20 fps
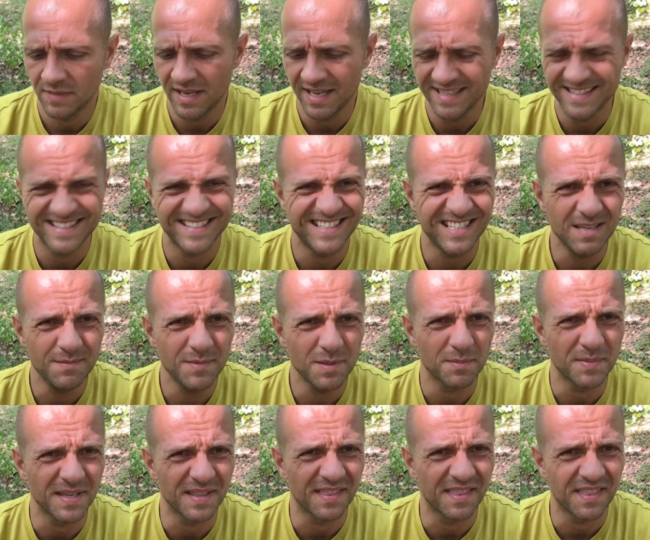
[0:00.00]
it seemed a
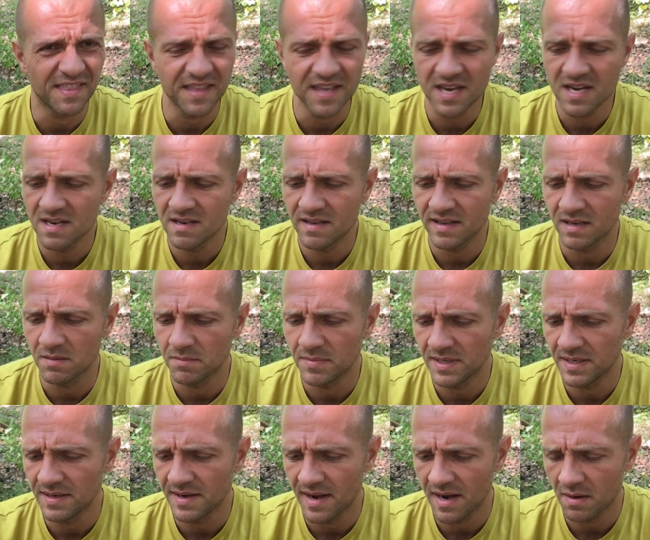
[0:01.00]
bit thin and a
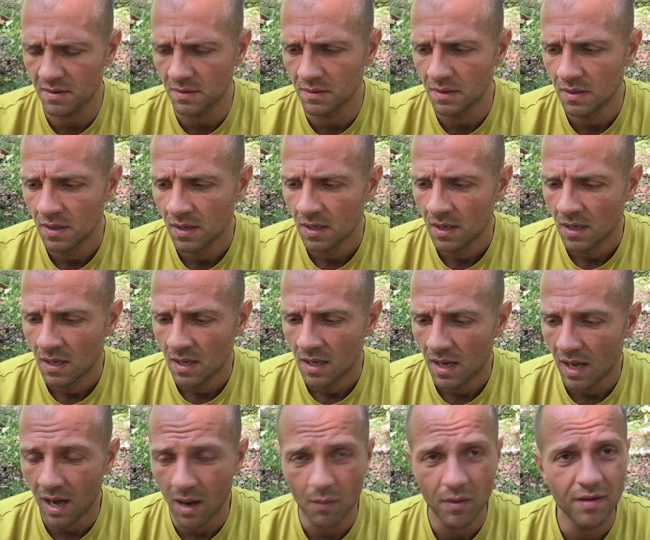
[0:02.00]
bit narrow.
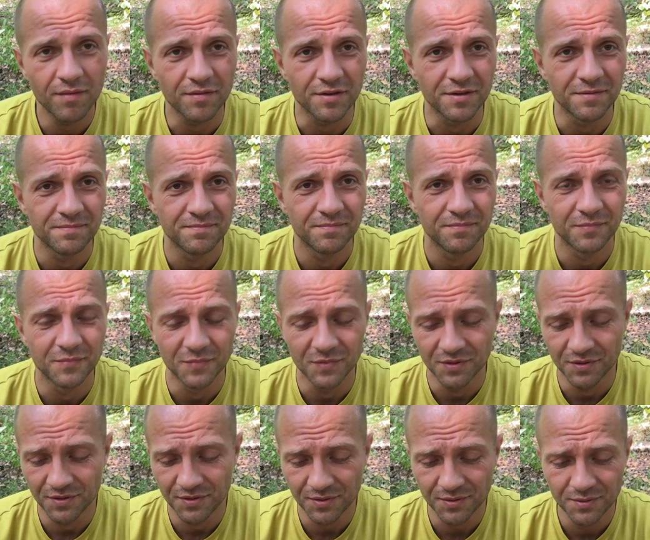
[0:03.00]
However,
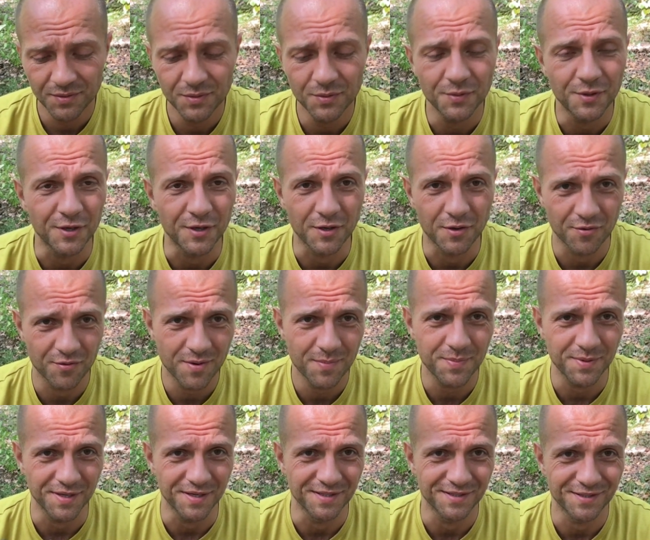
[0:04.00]
due to the
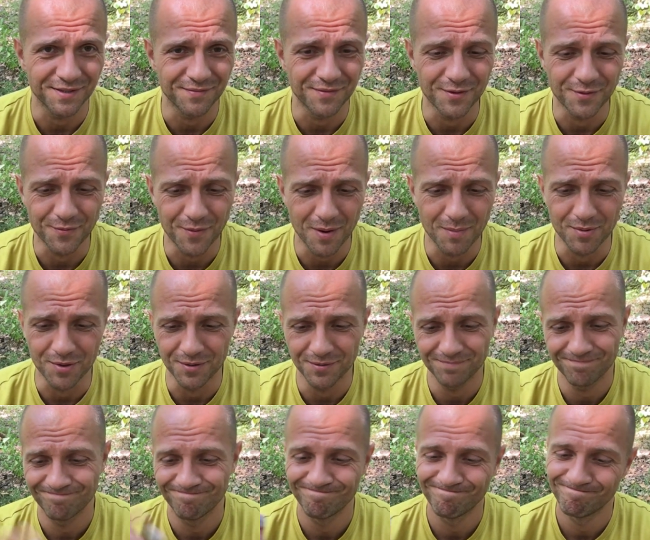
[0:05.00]
grippiness of the rubber,
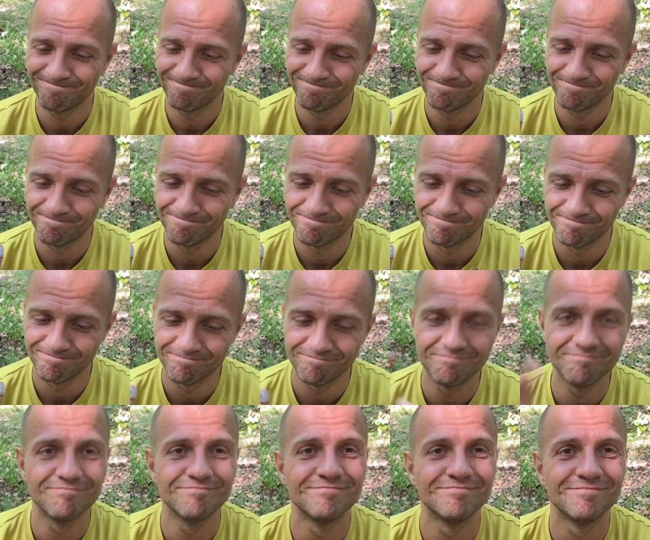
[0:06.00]

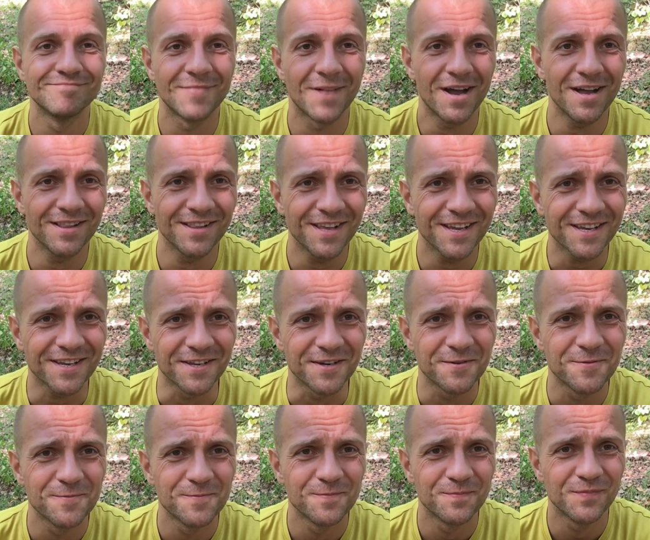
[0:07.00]
I like it.
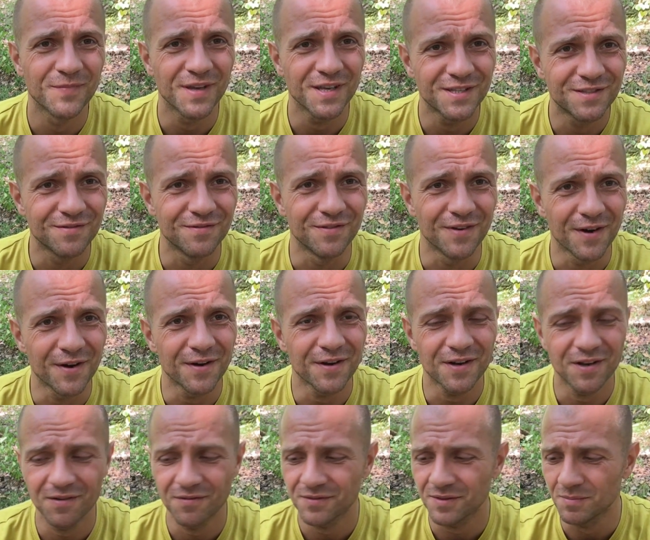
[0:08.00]
It's very
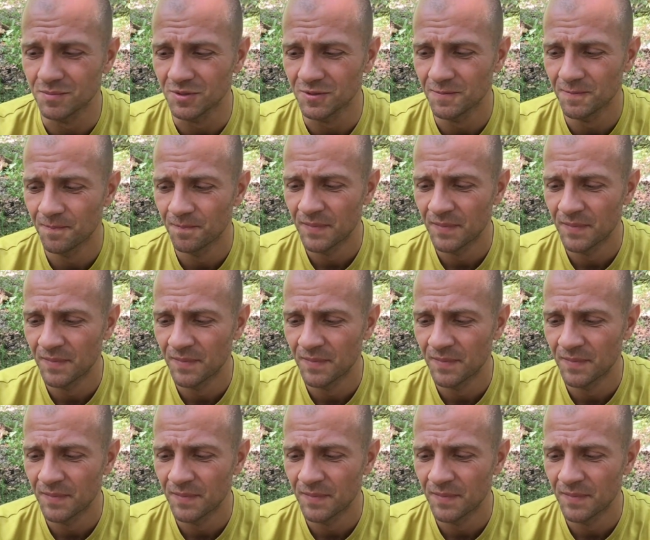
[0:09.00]
comfortable.